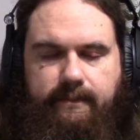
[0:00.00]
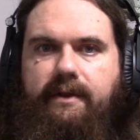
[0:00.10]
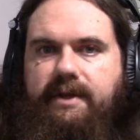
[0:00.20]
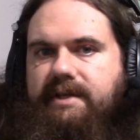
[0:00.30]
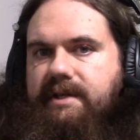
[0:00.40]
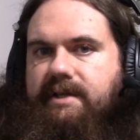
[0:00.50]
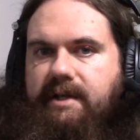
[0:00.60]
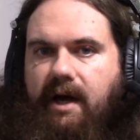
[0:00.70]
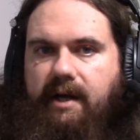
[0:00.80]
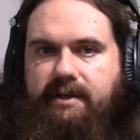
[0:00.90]
This is
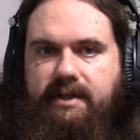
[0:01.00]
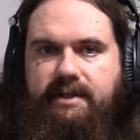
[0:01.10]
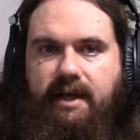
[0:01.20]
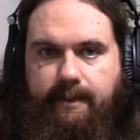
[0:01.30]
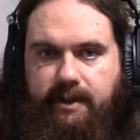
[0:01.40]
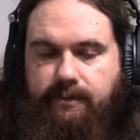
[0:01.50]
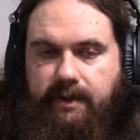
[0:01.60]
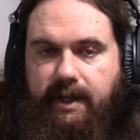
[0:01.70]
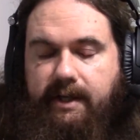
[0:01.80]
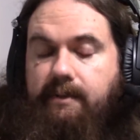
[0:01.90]
not the same. It's
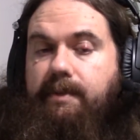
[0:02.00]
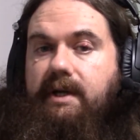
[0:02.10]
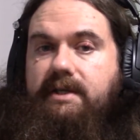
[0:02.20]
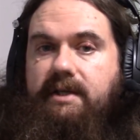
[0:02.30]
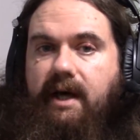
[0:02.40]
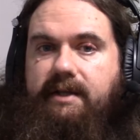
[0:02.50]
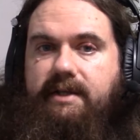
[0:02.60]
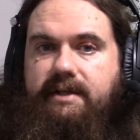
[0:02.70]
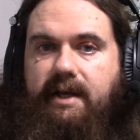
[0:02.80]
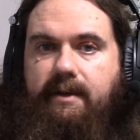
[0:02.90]
related, but it's not the
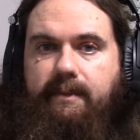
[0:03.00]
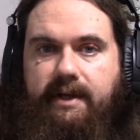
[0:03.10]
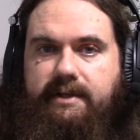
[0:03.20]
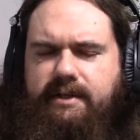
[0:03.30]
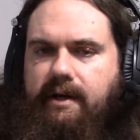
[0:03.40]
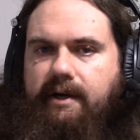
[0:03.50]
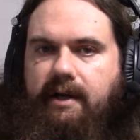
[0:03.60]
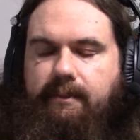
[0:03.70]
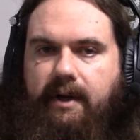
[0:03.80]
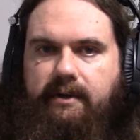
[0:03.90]
same as
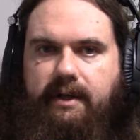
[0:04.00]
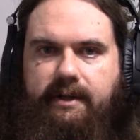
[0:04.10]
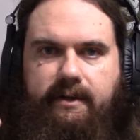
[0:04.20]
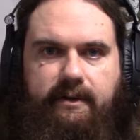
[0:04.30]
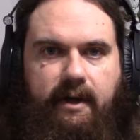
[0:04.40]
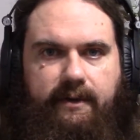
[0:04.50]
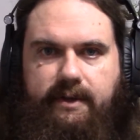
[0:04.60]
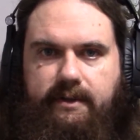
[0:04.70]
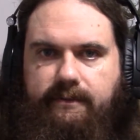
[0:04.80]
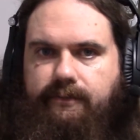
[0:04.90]
talking about like the,
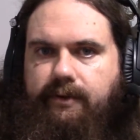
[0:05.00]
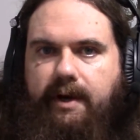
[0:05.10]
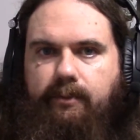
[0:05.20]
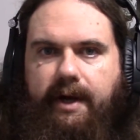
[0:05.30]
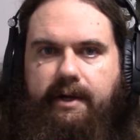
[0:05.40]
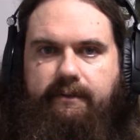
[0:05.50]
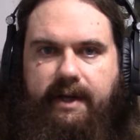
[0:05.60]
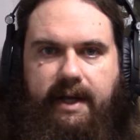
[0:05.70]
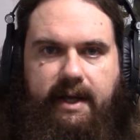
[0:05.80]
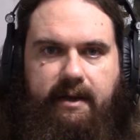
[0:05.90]
the frame rate of a
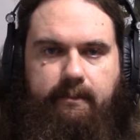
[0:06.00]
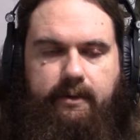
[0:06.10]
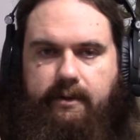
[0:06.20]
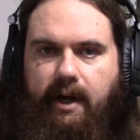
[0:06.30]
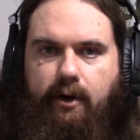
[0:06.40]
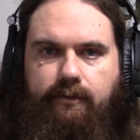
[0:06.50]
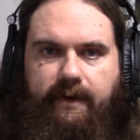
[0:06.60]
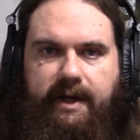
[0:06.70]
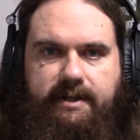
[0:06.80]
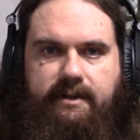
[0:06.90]
game or how
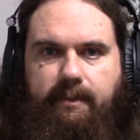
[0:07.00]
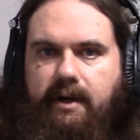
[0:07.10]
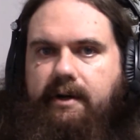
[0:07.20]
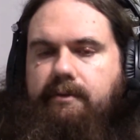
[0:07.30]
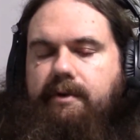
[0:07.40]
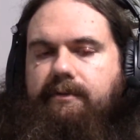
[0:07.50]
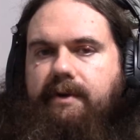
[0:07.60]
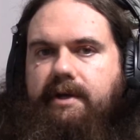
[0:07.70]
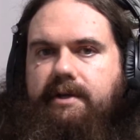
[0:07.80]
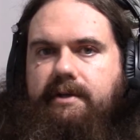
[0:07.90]
fast the monitor
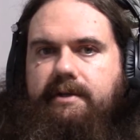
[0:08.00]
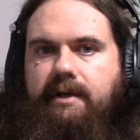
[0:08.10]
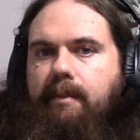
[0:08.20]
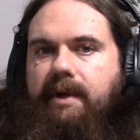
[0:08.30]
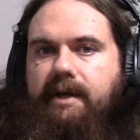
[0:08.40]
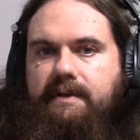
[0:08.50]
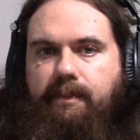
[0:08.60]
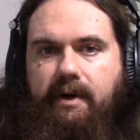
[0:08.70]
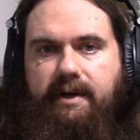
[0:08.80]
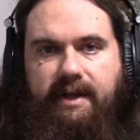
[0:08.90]
refreshes, because
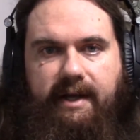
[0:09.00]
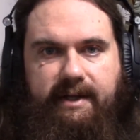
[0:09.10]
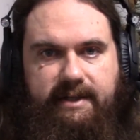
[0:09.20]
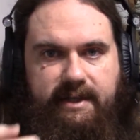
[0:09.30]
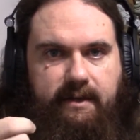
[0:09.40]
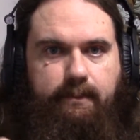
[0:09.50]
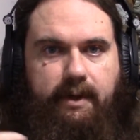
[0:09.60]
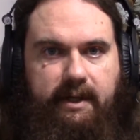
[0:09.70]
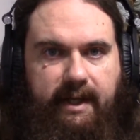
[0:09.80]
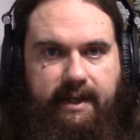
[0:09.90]
part of that is
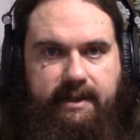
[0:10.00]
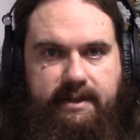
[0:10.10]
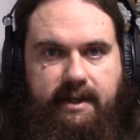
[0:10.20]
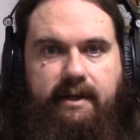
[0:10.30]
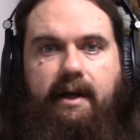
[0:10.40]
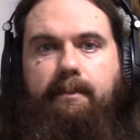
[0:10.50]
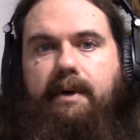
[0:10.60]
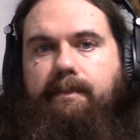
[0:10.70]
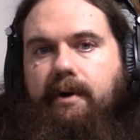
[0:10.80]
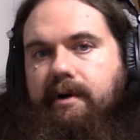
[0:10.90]
input latency,
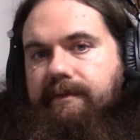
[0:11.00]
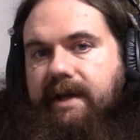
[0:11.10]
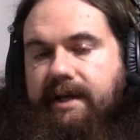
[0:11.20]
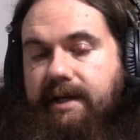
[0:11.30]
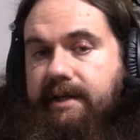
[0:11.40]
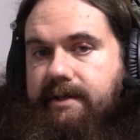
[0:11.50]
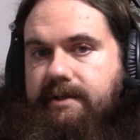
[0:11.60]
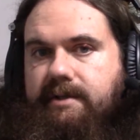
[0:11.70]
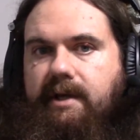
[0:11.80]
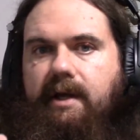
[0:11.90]
but part of that
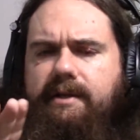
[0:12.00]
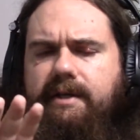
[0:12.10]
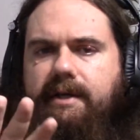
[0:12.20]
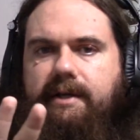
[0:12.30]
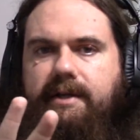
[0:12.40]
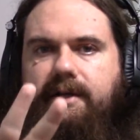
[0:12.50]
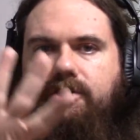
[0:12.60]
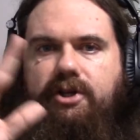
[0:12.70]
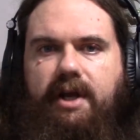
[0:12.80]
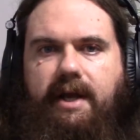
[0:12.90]
is the, the
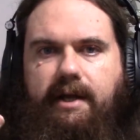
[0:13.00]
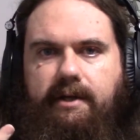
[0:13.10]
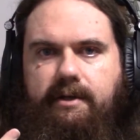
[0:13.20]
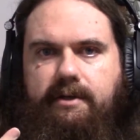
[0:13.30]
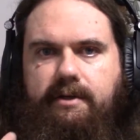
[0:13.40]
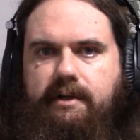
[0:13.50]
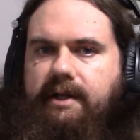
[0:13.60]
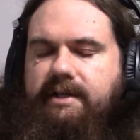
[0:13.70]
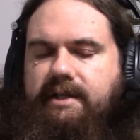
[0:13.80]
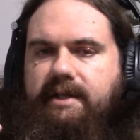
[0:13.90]
change.
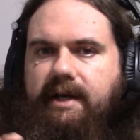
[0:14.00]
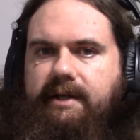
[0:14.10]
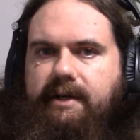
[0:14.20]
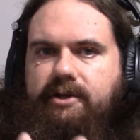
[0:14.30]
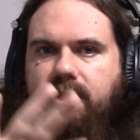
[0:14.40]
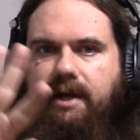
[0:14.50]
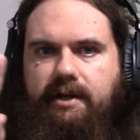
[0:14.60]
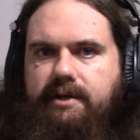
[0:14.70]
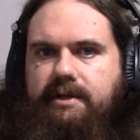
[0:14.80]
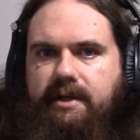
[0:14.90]
It's detecting
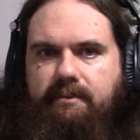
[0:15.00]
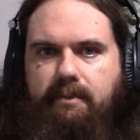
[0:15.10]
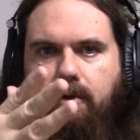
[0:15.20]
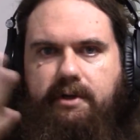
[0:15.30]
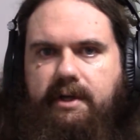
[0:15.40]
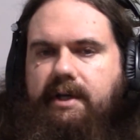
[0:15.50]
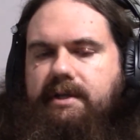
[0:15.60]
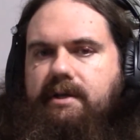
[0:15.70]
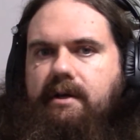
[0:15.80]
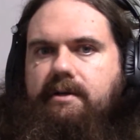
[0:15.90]
changes in motion and
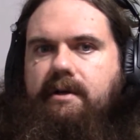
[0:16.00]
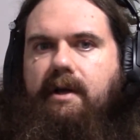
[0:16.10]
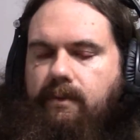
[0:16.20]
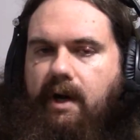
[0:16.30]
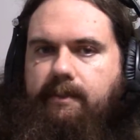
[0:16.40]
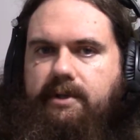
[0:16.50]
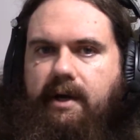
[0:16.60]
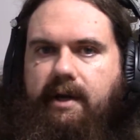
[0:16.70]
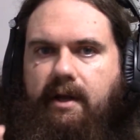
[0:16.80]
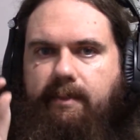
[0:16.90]
such. What I'm
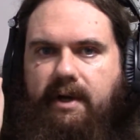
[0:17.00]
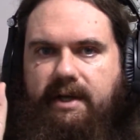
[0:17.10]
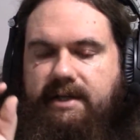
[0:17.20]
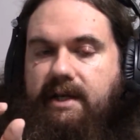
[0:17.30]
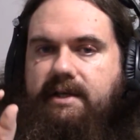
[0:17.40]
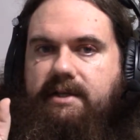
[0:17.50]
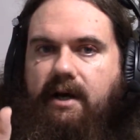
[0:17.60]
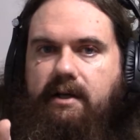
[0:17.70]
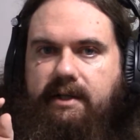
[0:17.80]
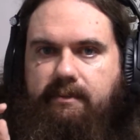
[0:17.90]
talking about is a
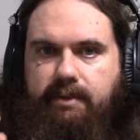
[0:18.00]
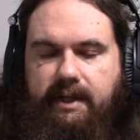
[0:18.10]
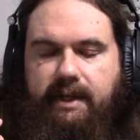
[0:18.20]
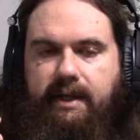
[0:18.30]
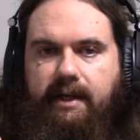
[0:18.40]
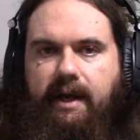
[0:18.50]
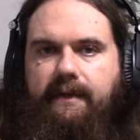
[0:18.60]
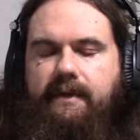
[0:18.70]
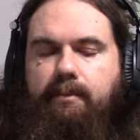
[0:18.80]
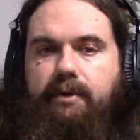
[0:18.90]
solid blinking,
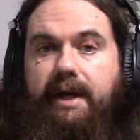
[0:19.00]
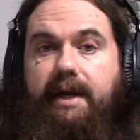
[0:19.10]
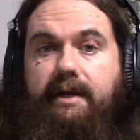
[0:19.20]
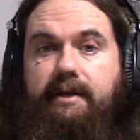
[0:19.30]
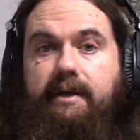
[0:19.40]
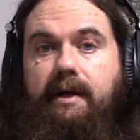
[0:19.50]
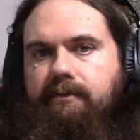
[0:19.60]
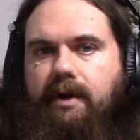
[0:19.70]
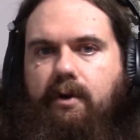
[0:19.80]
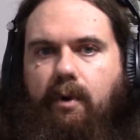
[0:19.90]
and the brain
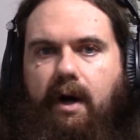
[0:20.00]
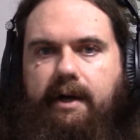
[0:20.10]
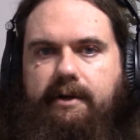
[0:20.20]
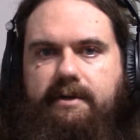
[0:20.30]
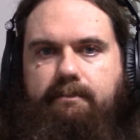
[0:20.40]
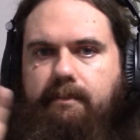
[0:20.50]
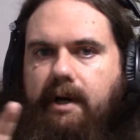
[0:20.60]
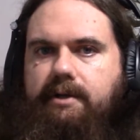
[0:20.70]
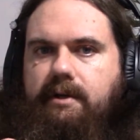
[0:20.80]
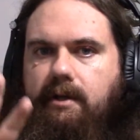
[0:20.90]
requires
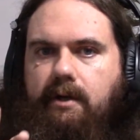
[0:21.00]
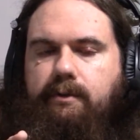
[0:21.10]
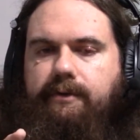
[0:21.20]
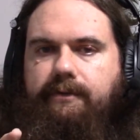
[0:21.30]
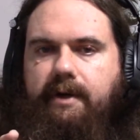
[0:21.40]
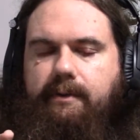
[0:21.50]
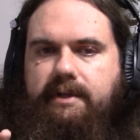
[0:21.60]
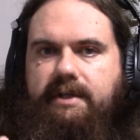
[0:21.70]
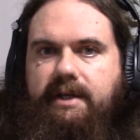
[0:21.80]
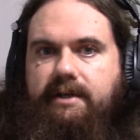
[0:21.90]
much lower
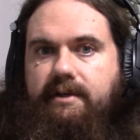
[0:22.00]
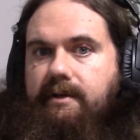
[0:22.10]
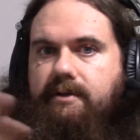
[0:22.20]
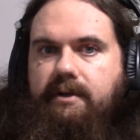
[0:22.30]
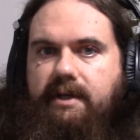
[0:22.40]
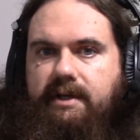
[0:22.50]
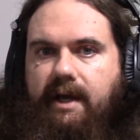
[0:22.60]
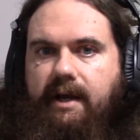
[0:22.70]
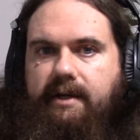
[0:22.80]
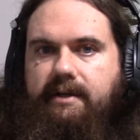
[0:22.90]
frequencies to
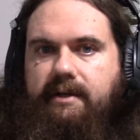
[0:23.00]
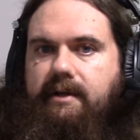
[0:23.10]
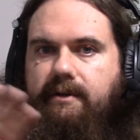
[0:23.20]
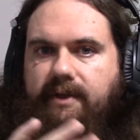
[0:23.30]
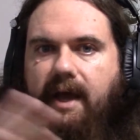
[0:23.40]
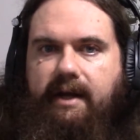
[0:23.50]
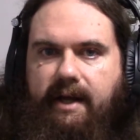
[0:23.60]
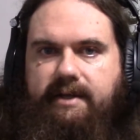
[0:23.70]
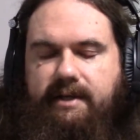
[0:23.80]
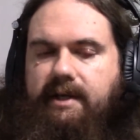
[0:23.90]
detect that
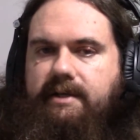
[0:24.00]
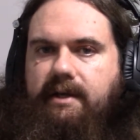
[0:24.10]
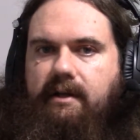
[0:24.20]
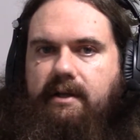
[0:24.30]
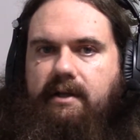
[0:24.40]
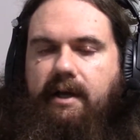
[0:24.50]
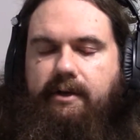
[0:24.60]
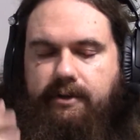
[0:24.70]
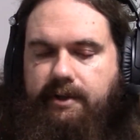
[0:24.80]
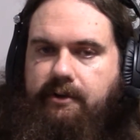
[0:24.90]
as a solid light
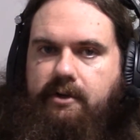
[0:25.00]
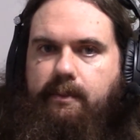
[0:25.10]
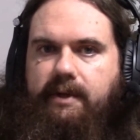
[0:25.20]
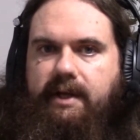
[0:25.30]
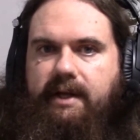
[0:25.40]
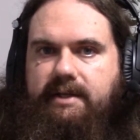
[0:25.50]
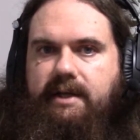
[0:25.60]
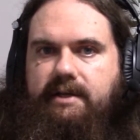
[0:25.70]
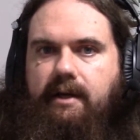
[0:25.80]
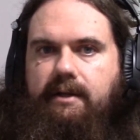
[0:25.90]
or to interpret that as a
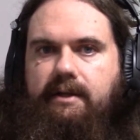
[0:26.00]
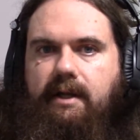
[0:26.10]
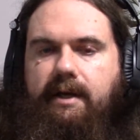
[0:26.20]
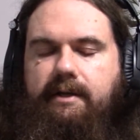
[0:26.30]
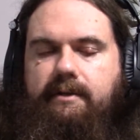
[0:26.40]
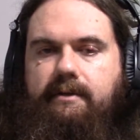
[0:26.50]
solid light.